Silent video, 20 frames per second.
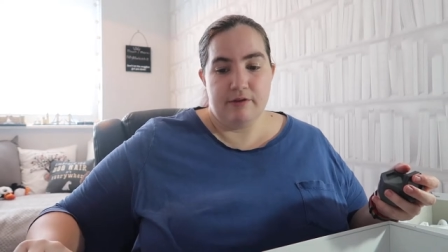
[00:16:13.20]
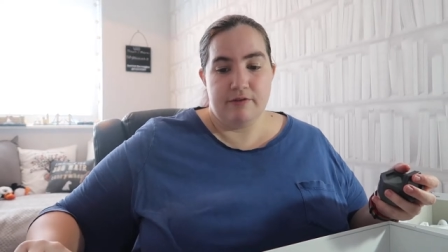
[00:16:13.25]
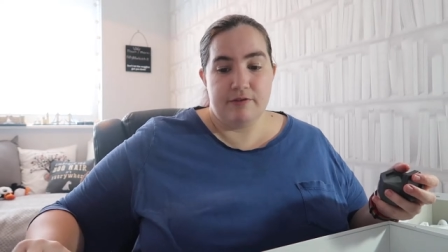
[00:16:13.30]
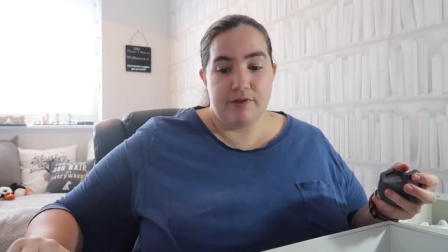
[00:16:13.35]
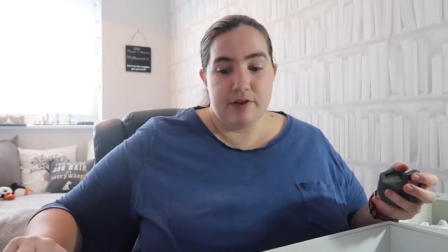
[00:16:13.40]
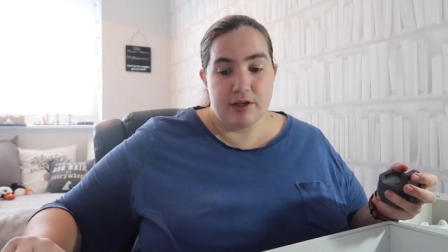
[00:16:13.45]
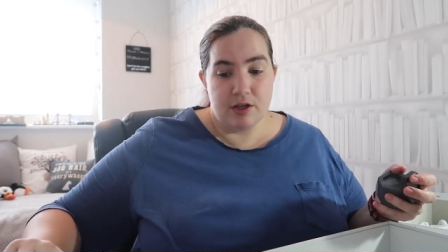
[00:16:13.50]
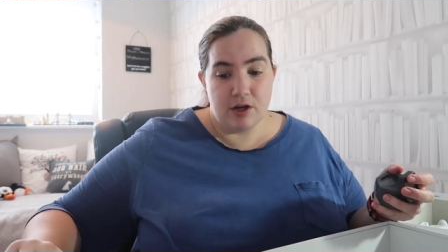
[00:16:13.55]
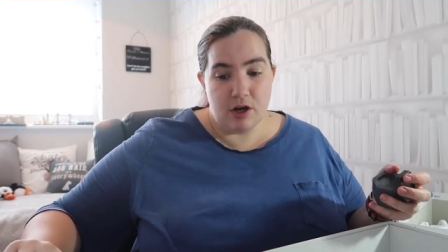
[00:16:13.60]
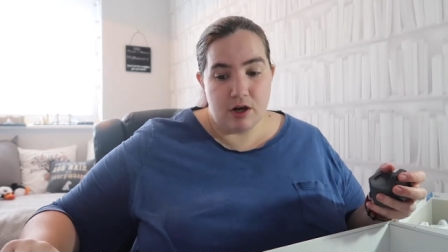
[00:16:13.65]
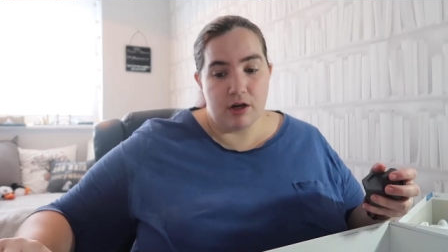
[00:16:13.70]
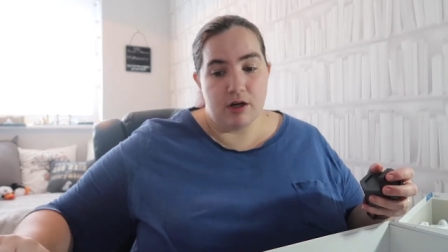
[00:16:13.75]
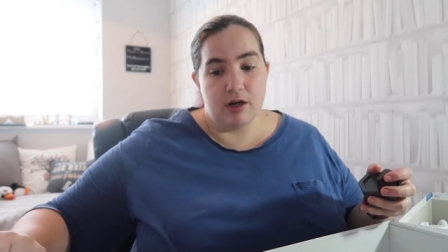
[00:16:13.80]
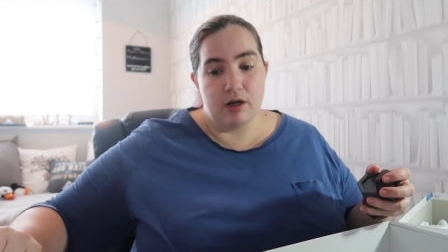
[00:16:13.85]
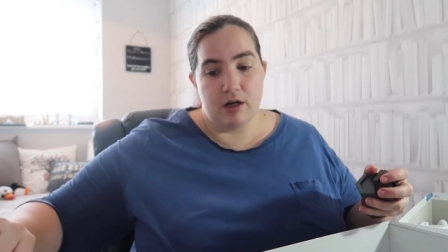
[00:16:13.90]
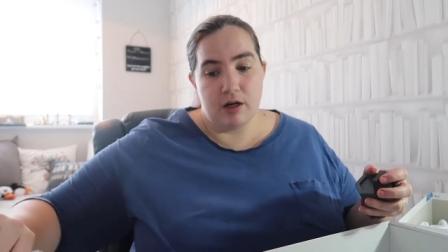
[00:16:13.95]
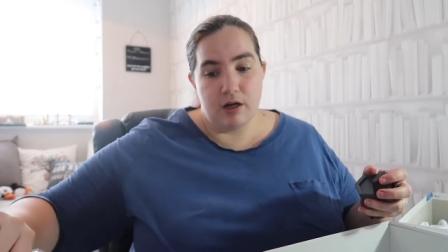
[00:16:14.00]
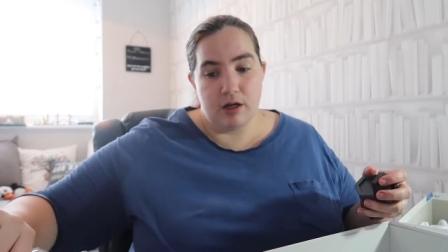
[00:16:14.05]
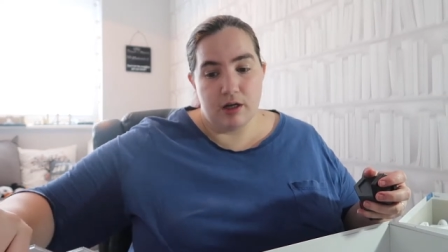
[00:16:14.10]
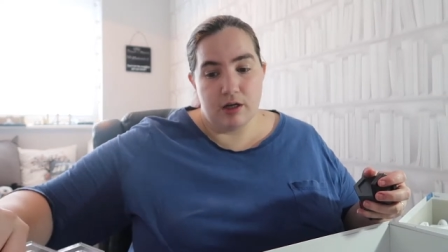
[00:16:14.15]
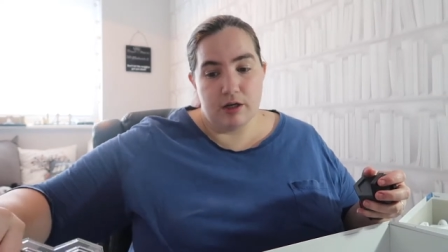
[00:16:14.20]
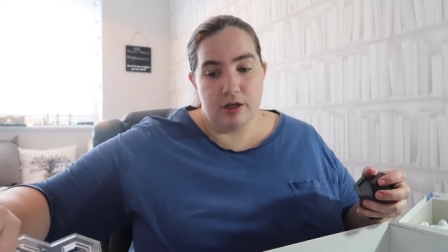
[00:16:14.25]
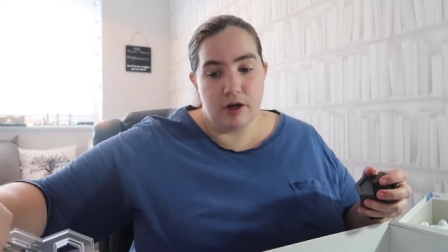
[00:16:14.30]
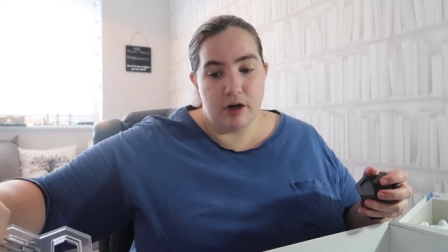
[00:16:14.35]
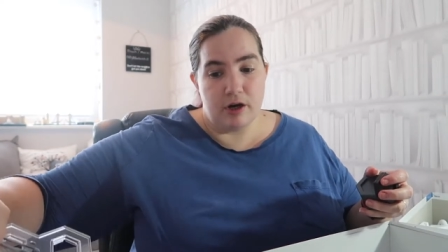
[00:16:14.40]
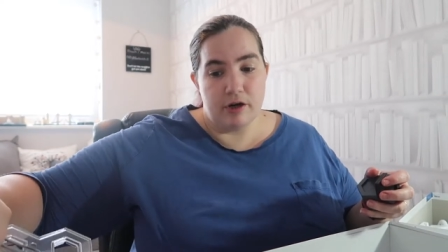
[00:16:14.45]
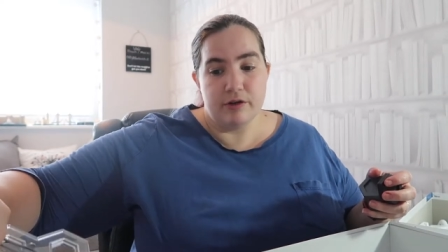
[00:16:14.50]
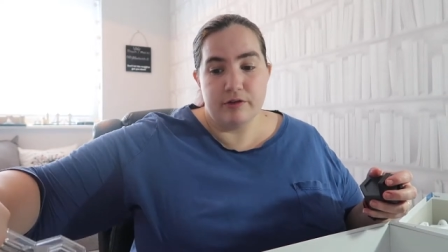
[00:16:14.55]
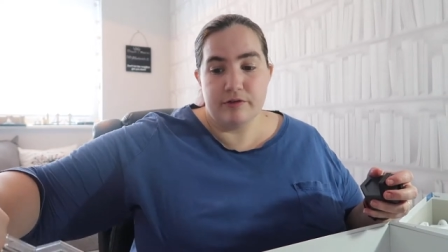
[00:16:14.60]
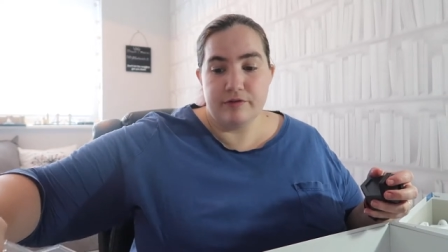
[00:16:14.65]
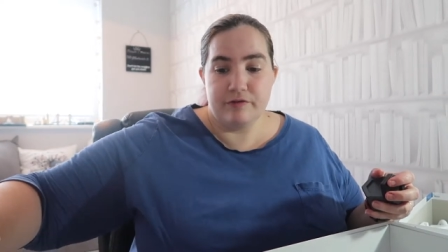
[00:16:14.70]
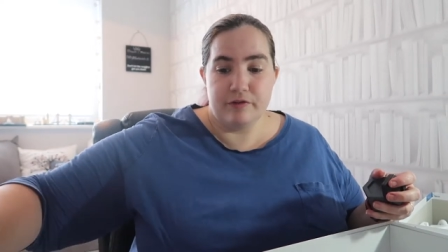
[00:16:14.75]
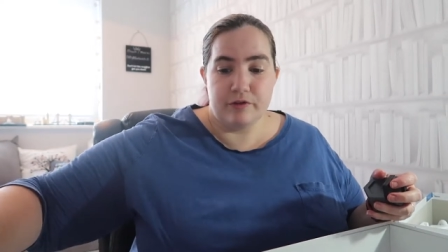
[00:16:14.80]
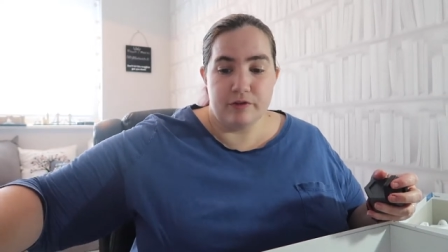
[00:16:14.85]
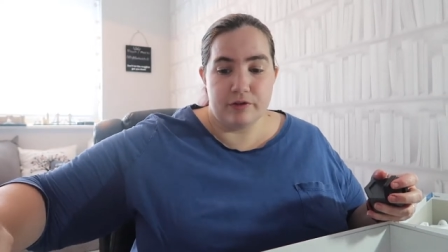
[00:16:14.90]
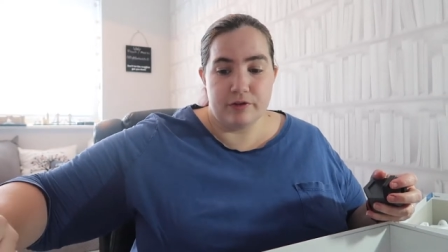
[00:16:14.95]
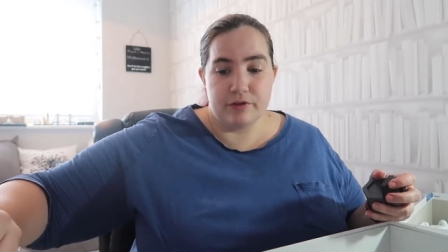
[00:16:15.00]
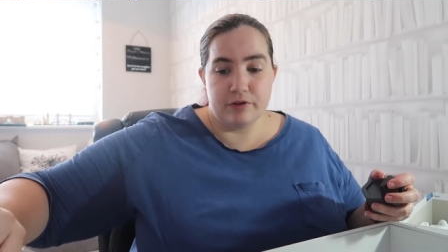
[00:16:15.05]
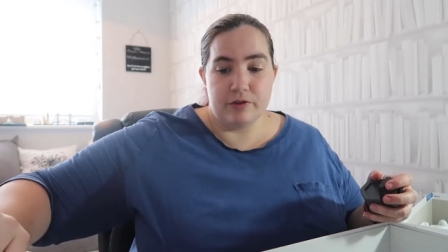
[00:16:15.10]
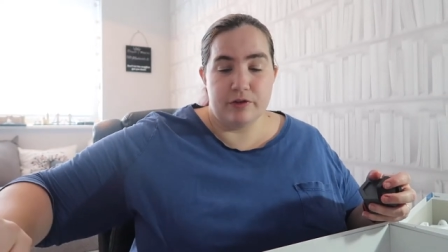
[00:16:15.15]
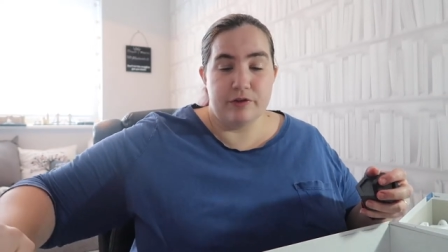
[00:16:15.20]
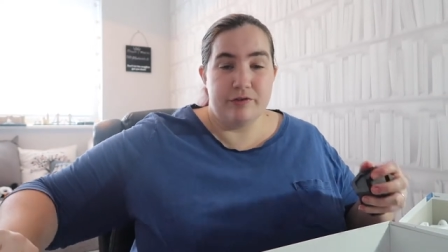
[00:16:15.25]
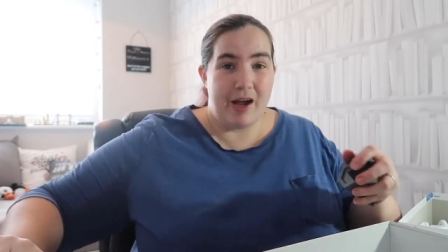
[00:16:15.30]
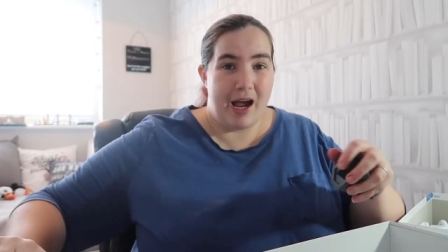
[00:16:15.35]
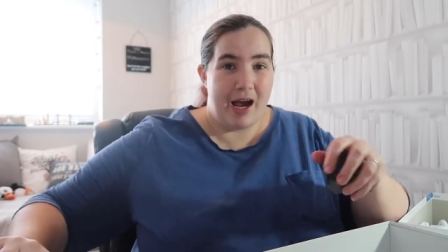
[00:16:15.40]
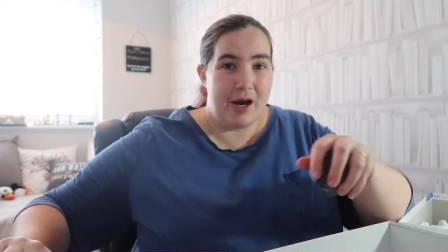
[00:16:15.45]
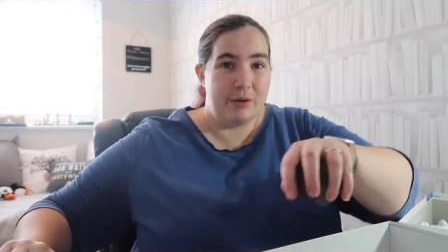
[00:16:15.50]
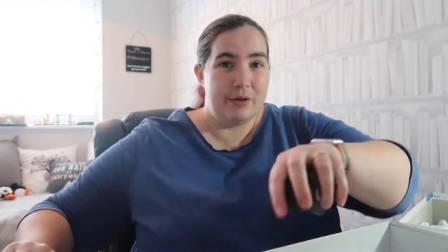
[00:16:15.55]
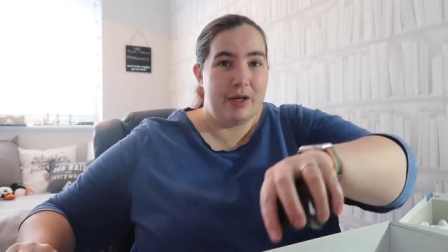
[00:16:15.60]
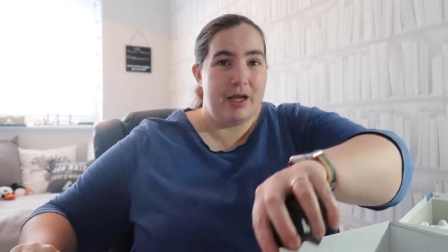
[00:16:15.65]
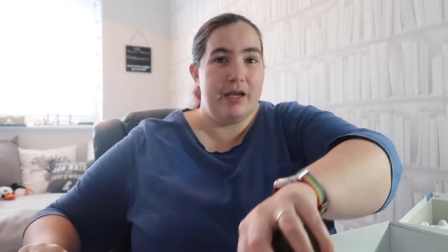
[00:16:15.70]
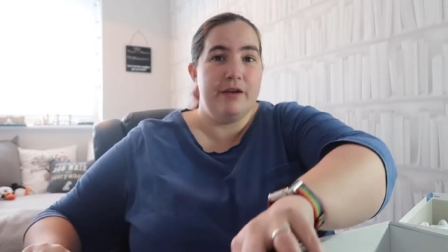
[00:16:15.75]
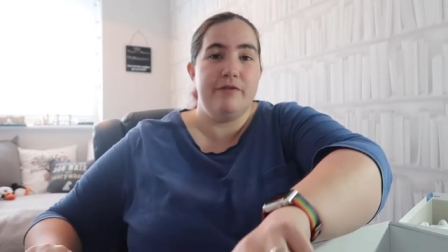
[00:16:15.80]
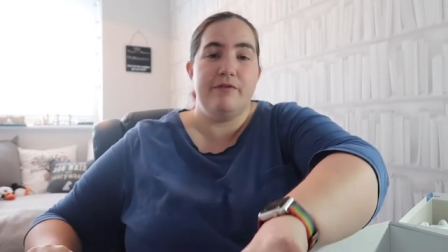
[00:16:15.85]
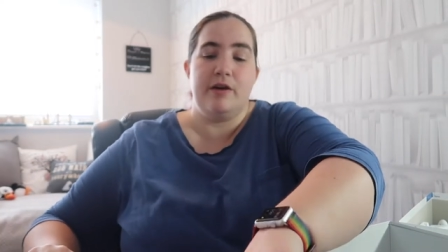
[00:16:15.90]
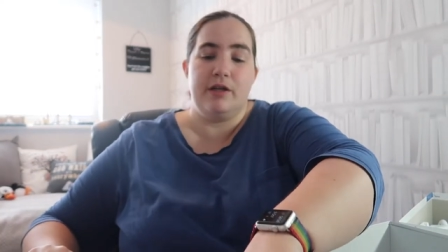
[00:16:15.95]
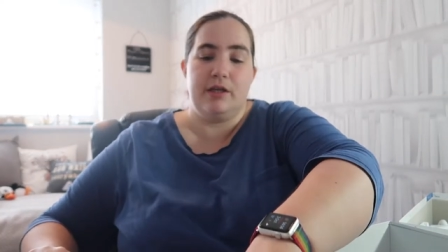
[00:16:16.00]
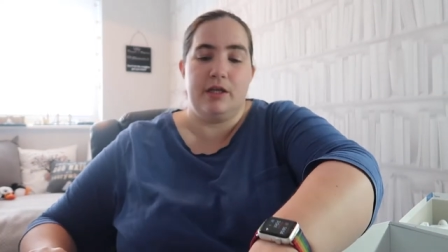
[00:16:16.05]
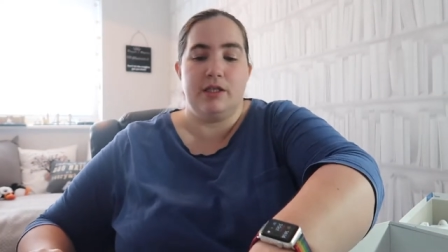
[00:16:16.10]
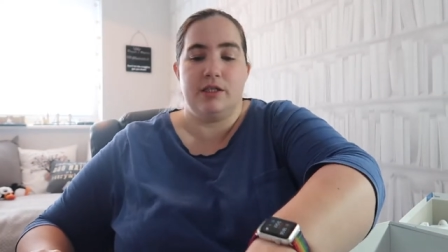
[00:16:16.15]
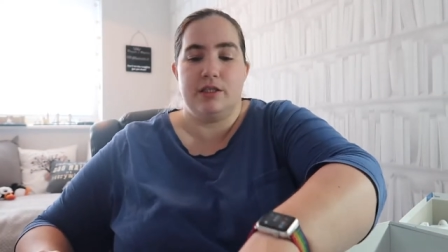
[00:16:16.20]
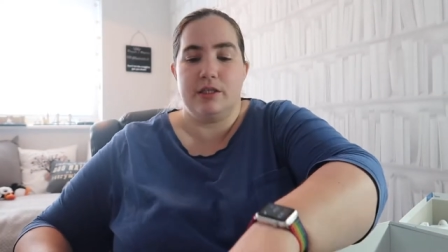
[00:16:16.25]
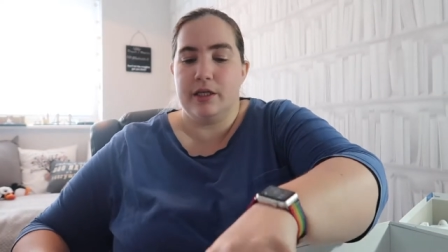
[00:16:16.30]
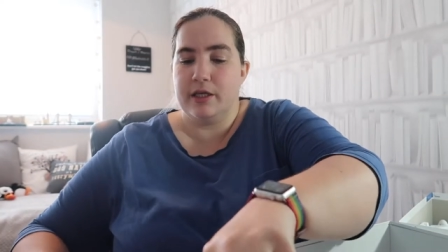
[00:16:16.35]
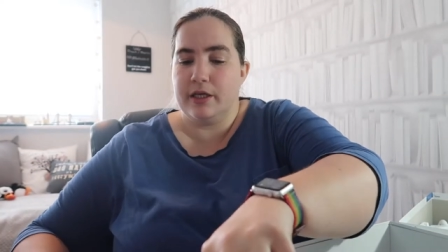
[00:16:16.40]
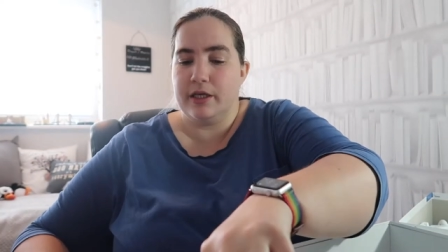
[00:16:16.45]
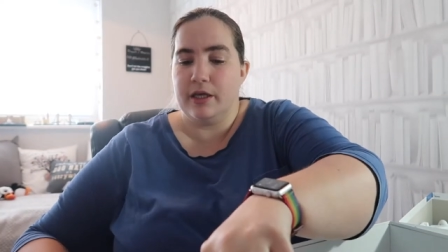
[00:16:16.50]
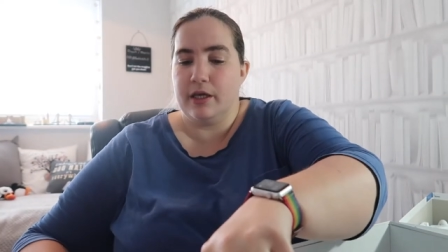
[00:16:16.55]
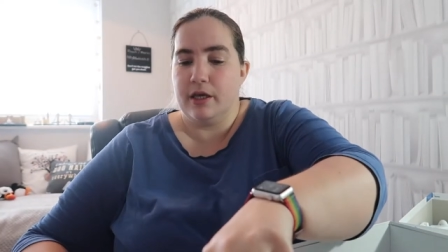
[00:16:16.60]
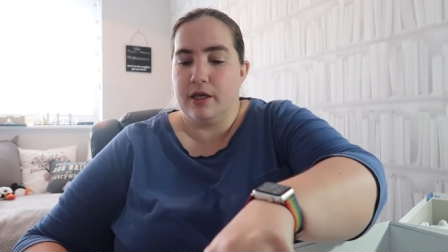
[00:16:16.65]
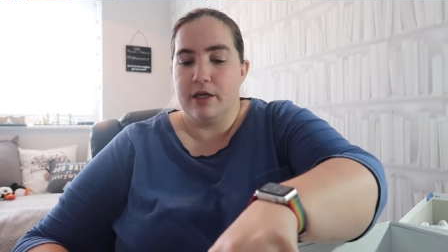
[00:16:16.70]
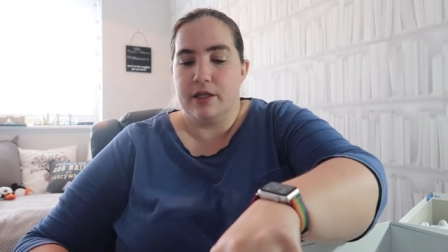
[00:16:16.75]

for not a lot of sort of outlay financially.